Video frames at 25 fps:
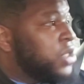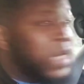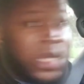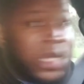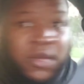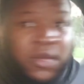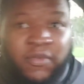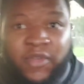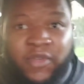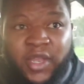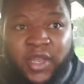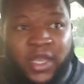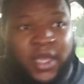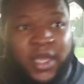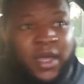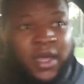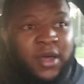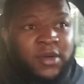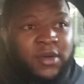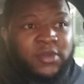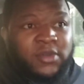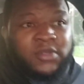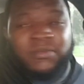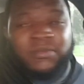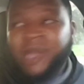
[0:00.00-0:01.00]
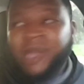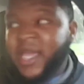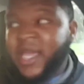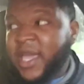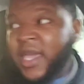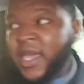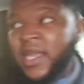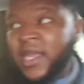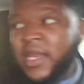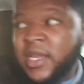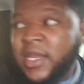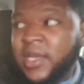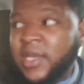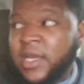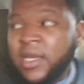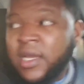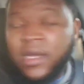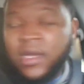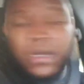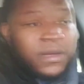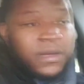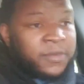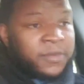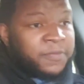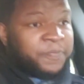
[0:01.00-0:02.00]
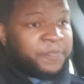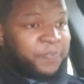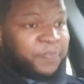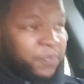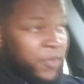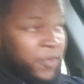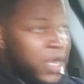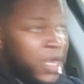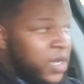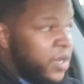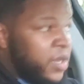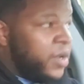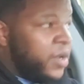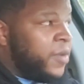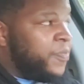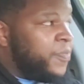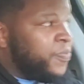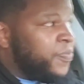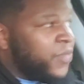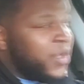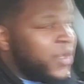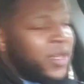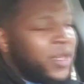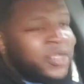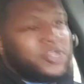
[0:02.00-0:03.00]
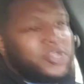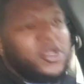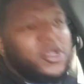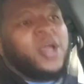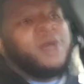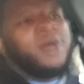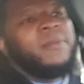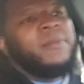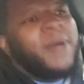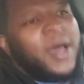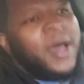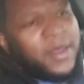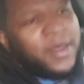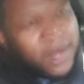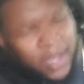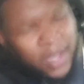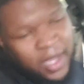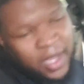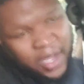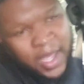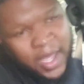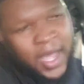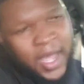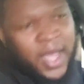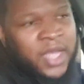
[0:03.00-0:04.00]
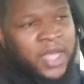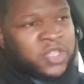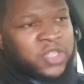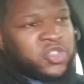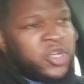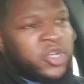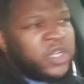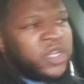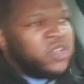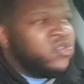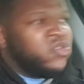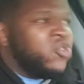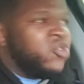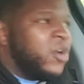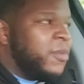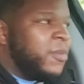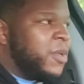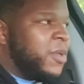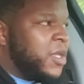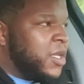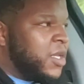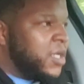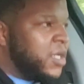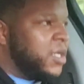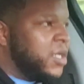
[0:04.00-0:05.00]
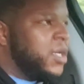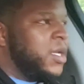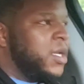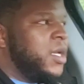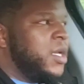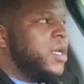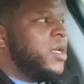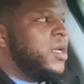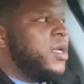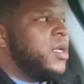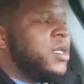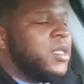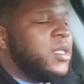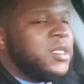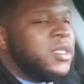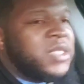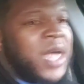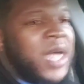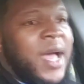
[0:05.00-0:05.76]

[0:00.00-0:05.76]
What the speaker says: Share the videos, man. And let's talk about Andre Drummond.